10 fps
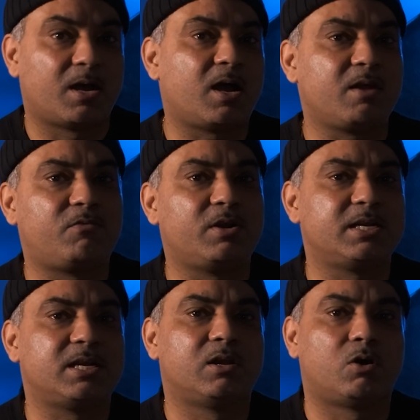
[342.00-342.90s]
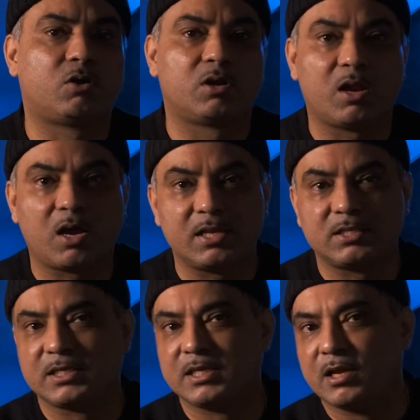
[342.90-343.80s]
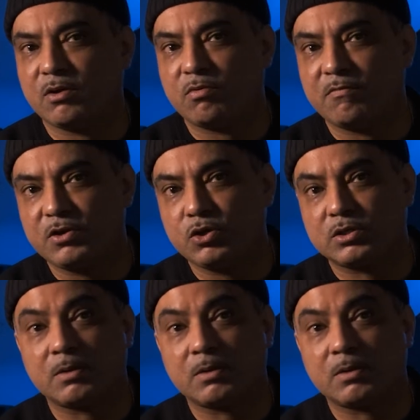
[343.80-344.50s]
I've read it a lot online, seen it in reviews,